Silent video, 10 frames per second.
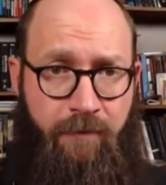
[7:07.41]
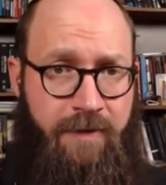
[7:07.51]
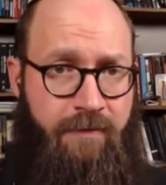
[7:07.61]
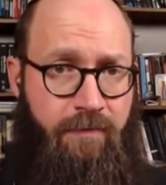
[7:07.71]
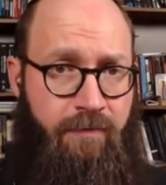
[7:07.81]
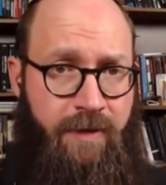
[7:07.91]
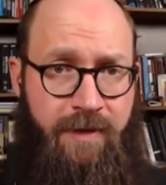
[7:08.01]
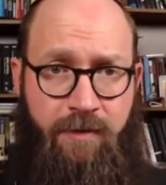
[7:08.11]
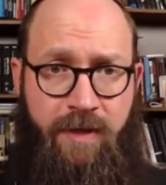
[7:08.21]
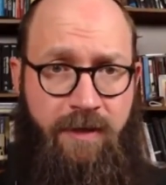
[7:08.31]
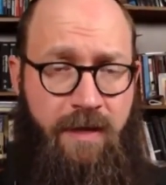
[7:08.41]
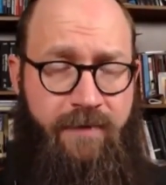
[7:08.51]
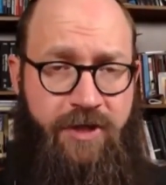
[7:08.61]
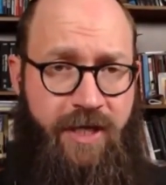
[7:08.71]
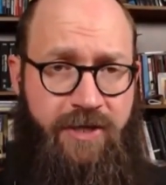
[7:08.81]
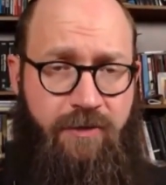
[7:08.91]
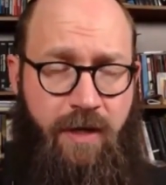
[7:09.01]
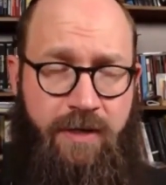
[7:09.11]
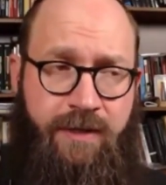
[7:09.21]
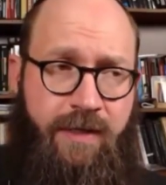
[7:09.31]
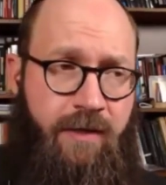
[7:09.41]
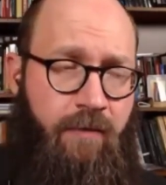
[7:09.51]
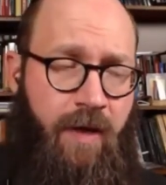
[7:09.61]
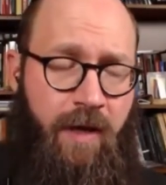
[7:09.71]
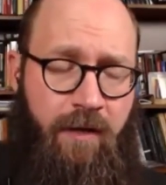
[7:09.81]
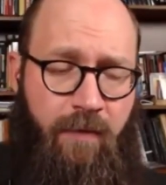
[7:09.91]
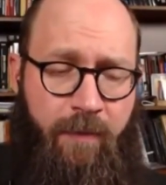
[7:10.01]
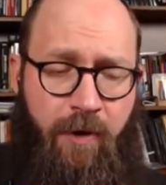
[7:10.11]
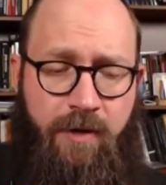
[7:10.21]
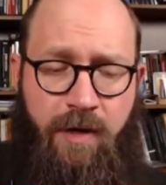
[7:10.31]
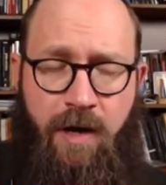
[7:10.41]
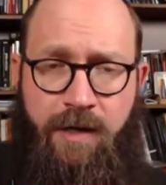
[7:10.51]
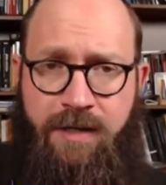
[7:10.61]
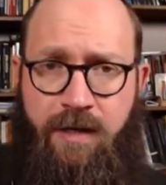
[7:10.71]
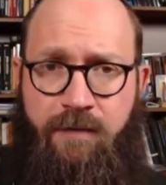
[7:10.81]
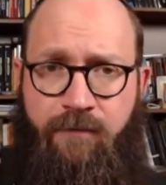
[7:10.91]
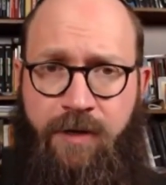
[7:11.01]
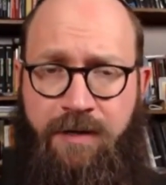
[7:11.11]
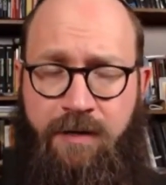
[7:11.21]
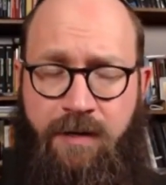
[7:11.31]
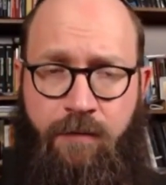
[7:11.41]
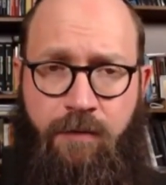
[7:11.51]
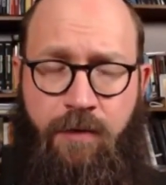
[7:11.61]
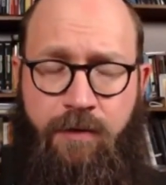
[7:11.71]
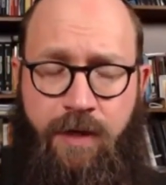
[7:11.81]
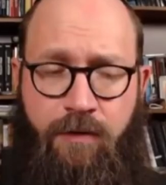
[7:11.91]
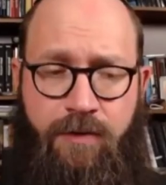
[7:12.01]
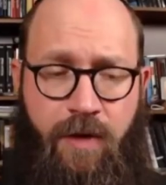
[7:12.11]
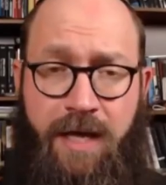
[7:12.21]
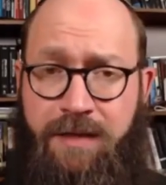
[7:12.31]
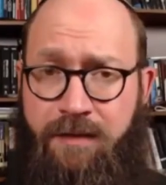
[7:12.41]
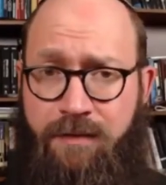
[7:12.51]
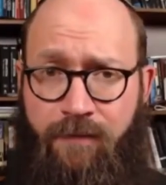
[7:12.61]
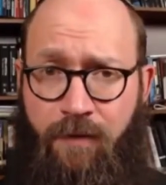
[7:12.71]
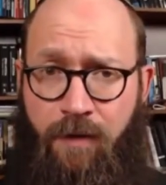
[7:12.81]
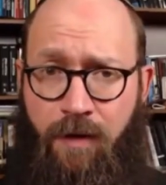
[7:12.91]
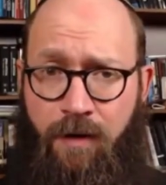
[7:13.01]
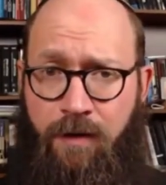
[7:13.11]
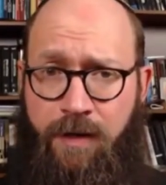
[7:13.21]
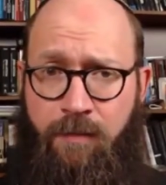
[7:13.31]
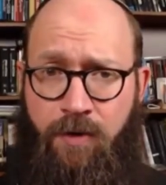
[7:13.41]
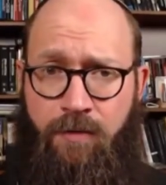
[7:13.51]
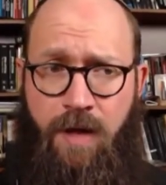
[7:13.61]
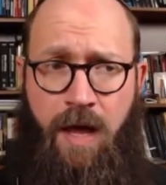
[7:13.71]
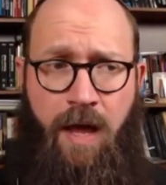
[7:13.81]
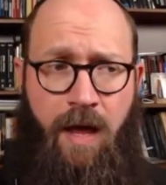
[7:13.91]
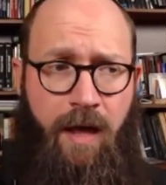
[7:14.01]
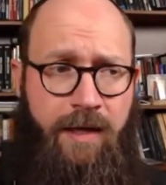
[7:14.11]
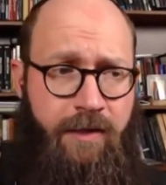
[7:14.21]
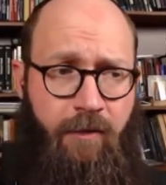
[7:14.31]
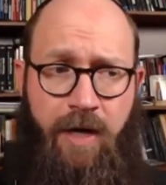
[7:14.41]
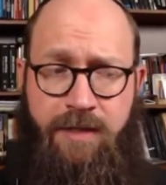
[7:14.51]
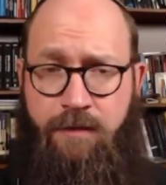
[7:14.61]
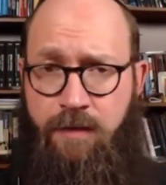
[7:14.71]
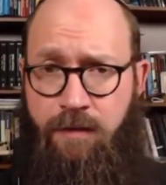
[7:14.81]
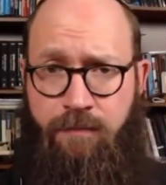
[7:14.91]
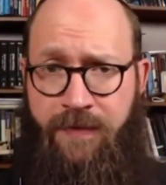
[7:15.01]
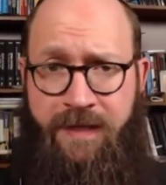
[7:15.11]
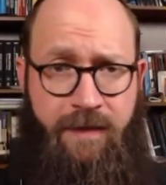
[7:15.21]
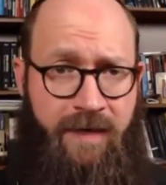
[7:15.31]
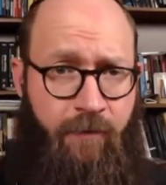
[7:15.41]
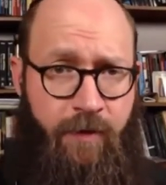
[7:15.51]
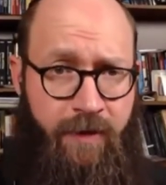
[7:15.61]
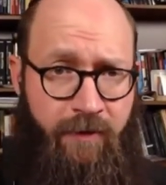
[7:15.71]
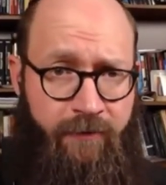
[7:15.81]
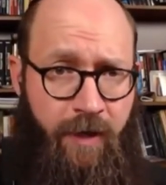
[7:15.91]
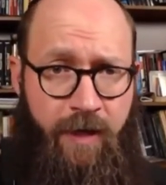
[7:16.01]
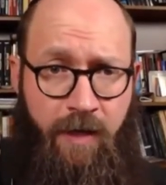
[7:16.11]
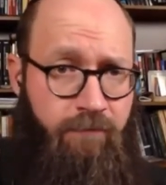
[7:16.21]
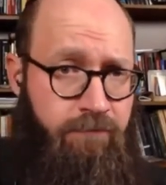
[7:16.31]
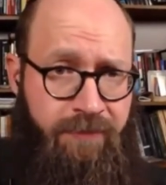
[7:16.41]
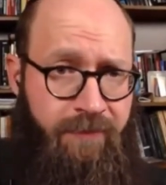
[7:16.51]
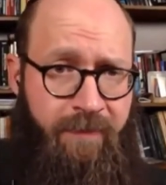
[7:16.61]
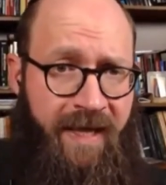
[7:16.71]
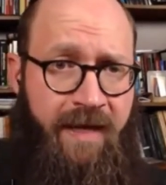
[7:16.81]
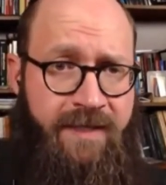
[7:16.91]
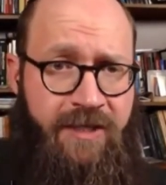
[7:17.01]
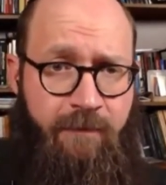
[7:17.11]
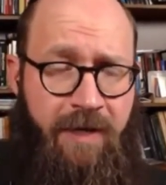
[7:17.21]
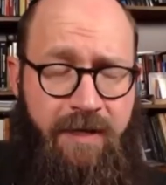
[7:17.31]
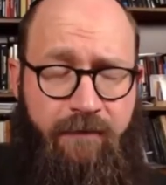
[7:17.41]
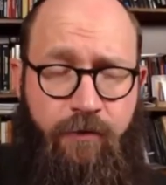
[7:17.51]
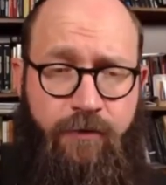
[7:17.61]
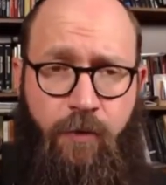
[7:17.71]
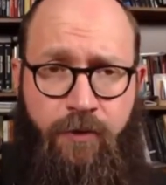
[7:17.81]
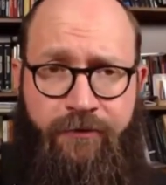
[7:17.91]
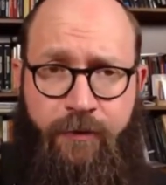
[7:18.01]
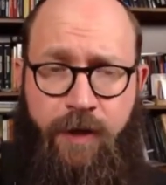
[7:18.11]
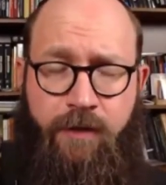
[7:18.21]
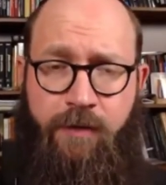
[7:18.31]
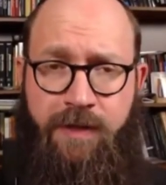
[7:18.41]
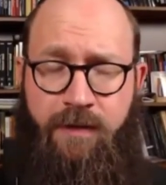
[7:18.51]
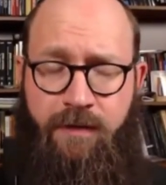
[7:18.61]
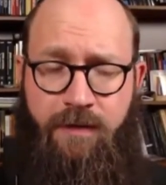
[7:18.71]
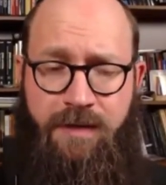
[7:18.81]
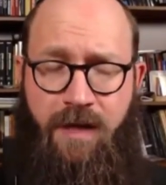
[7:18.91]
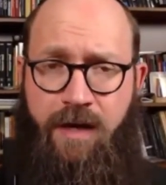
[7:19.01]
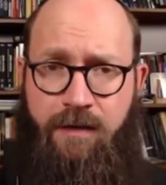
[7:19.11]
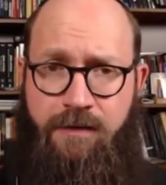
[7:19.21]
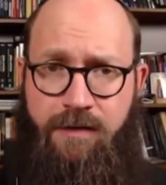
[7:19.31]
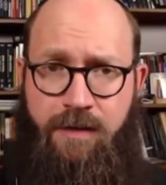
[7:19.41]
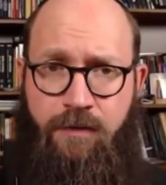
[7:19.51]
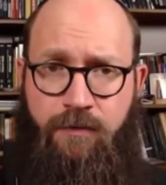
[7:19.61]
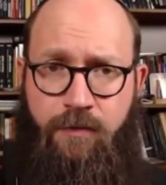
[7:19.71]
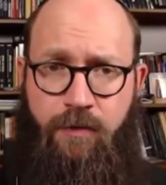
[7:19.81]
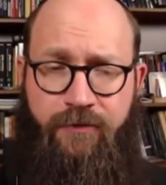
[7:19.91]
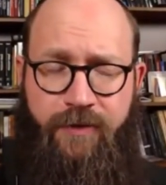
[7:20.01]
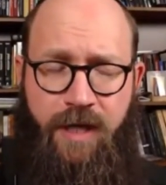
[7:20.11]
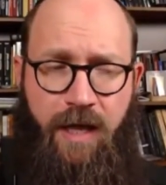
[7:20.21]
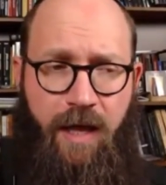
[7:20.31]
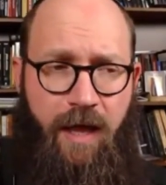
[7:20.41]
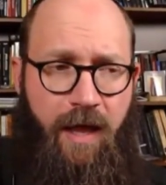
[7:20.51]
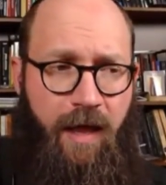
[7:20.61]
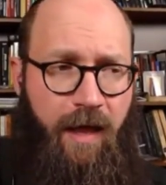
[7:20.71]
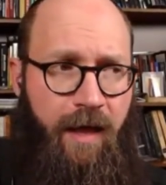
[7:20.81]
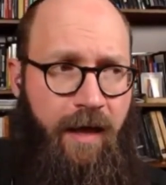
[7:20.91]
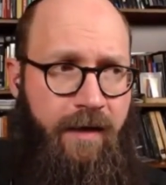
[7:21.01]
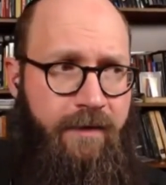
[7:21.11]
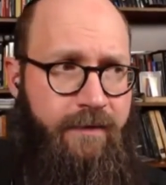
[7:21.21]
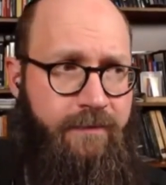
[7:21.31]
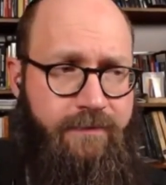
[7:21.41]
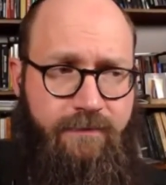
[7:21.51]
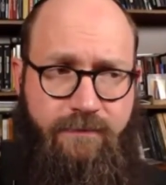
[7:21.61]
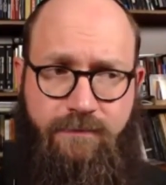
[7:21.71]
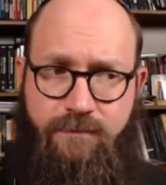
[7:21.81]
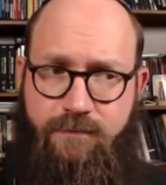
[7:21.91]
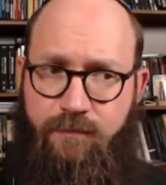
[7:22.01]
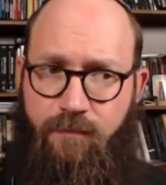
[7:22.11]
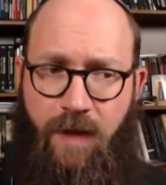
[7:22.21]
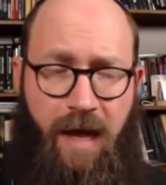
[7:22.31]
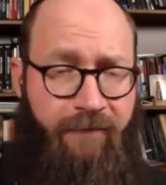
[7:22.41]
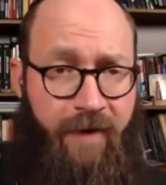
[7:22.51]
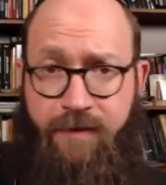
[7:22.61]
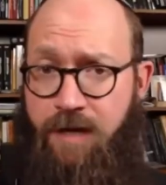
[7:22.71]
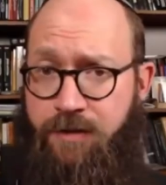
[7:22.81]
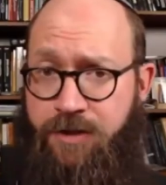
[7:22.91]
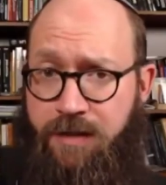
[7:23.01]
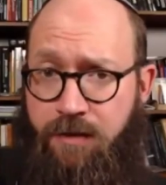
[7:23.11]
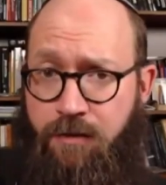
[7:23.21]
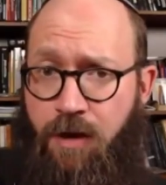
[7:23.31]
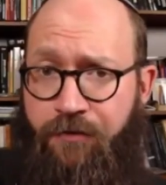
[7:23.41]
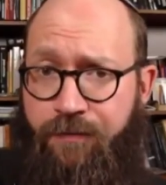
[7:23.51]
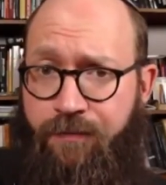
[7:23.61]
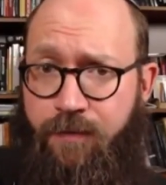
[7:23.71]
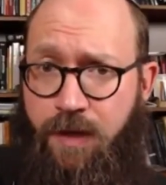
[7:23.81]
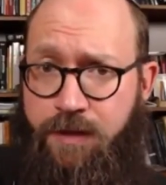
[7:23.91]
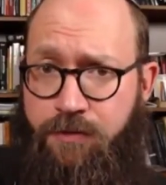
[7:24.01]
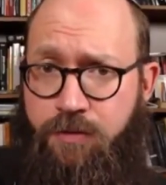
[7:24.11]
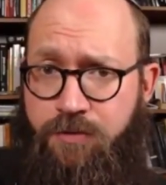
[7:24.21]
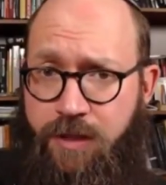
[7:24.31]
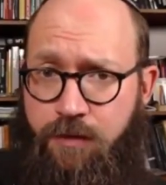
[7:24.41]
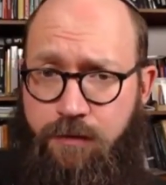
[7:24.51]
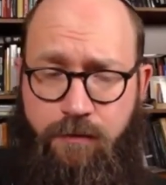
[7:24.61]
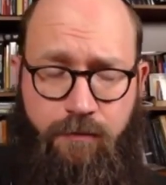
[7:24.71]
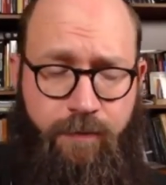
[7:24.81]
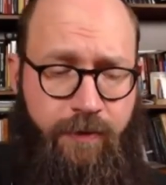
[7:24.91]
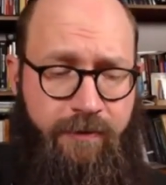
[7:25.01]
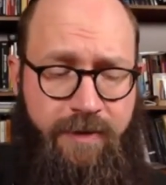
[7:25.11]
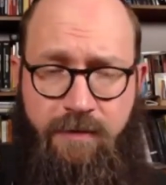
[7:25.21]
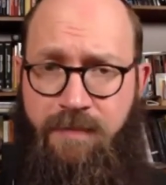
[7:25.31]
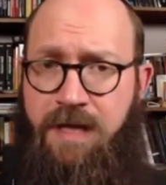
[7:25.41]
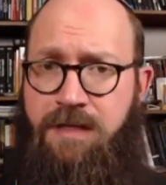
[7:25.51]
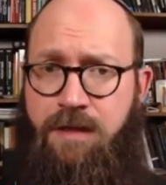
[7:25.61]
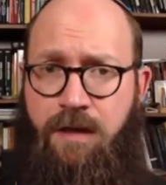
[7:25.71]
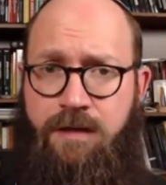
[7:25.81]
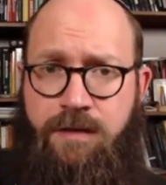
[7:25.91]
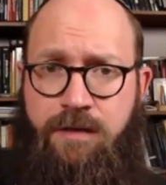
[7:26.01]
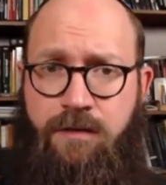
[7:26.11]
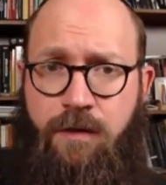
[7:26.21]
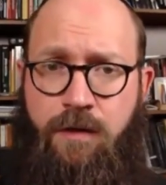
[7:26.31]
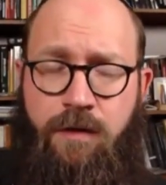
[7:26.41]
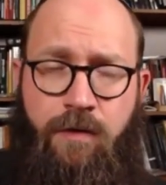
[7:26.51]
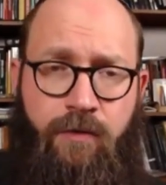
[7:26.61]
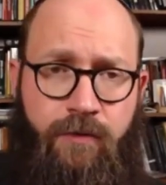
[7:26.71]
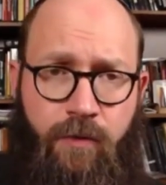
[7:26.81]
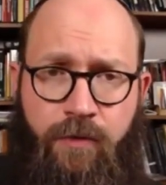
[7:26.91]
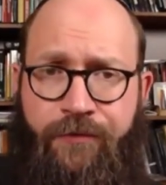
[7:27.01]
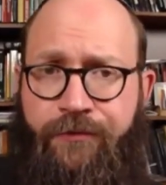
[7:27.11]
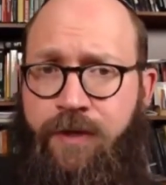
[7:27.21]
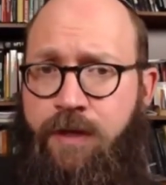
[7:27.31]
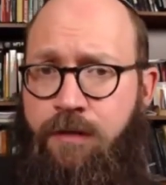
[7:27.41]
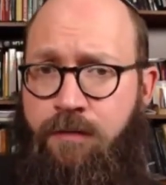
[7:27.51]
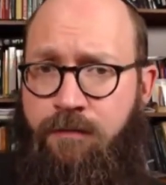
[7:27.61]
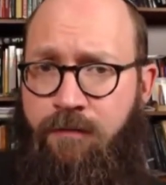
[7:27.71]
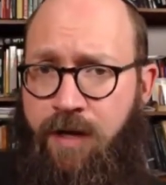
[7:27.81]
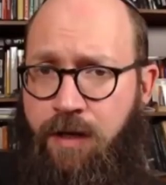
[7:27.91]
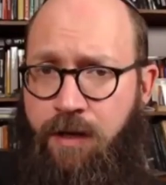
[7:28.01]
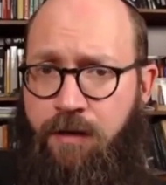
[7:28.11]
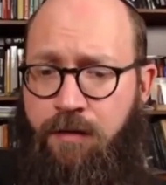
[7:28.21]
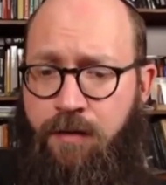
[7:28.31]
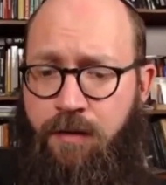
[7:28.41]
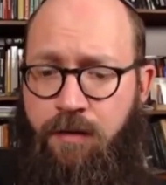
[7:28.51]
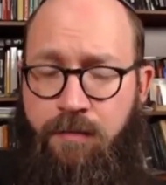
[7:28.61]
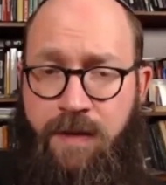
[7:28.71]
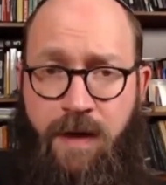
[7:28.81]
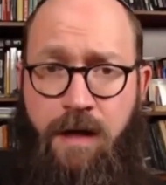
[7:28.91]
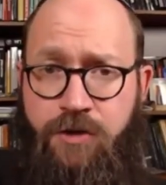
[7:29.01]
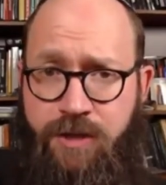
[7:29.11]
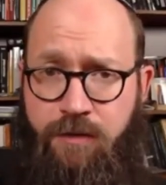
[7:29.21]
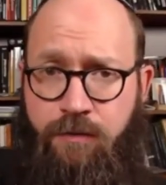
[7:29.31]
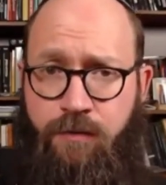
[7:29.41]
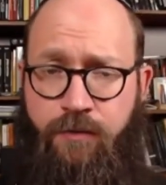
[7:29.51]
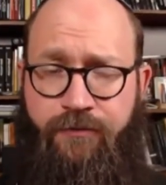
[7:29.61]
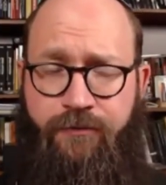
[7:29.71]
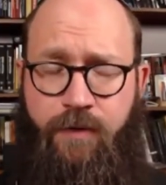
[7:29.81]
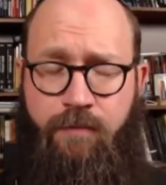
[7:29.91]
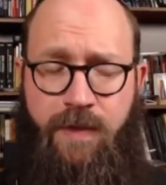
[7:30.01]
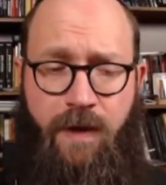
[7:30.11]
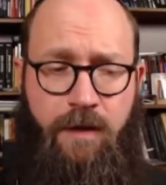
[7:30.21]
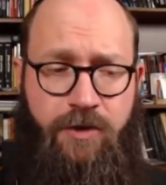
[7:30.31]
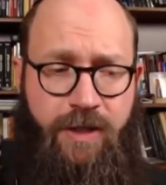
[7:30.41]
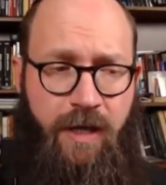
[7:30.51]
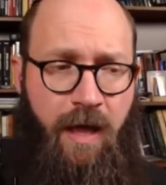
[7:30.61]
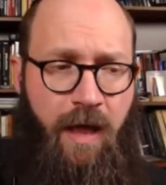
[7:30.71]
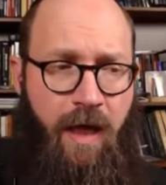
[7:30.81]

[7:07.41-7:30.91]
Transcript: I was consuming a lot of educational content. So my my partner and I decided, for instance, that we were going to go to Iceland for our honeymoon, and so I did the thing that everyone does, right? I began teaching myself Old Norse so I could read the, the sagas and Old Norse, and I found Dr. Jackson Crawford's uh, YouTube channel, who produces amazing content on Old Norse and Viking uh, mythology, Old Norse uh, mythology,